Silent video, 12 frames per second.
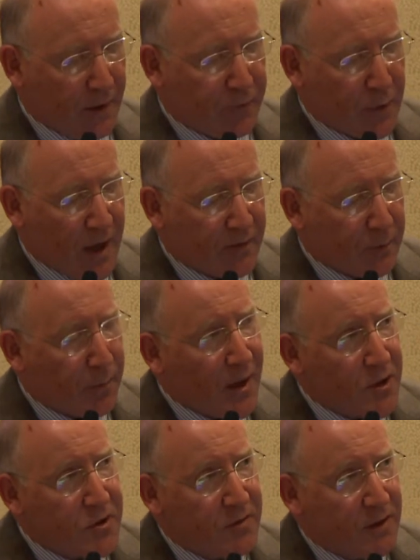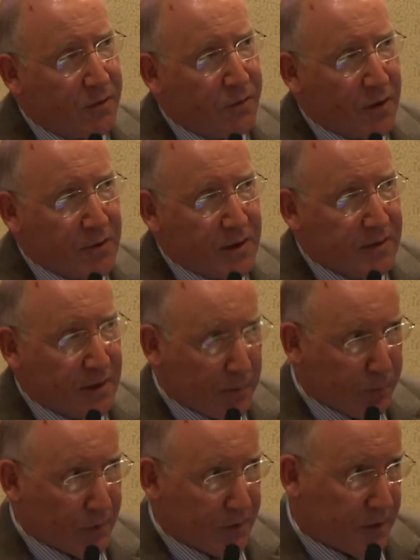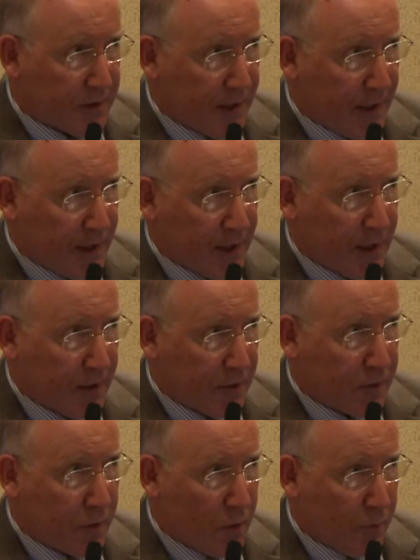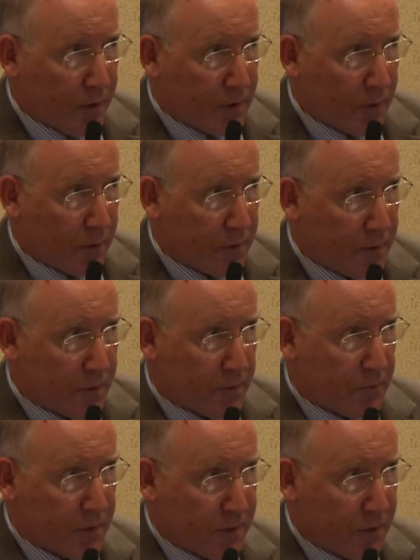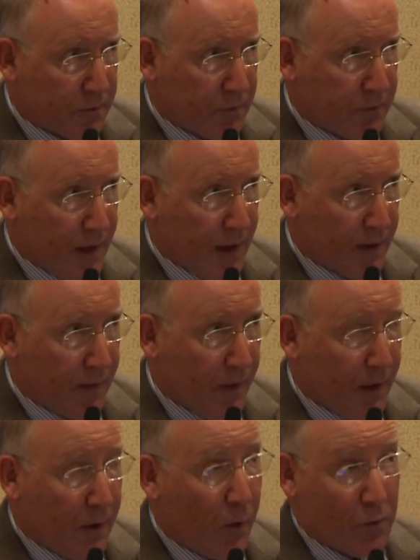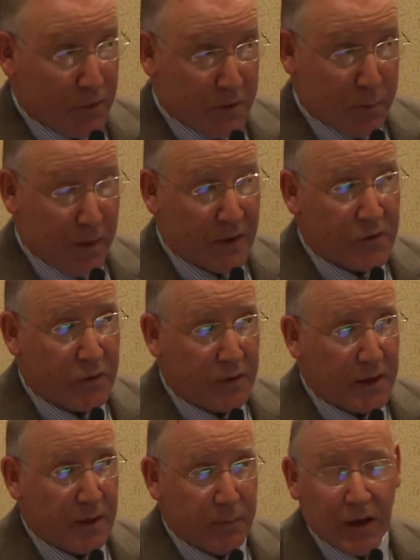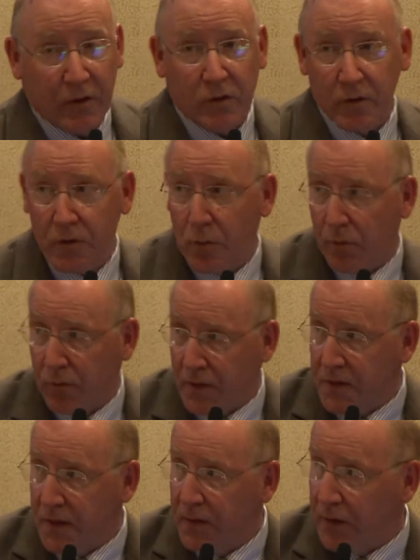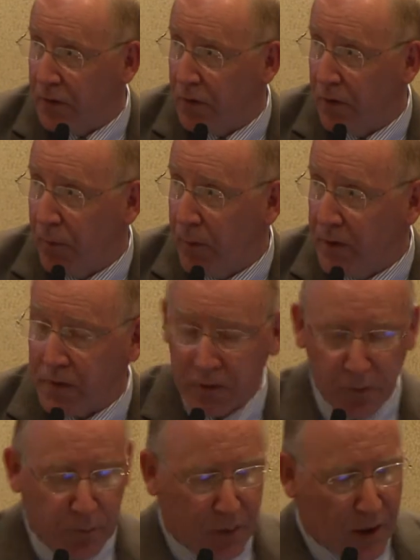If you have a patient that's very deeply sedated and is comatose as a result of that, or especially in patients who are receiving neuromuscular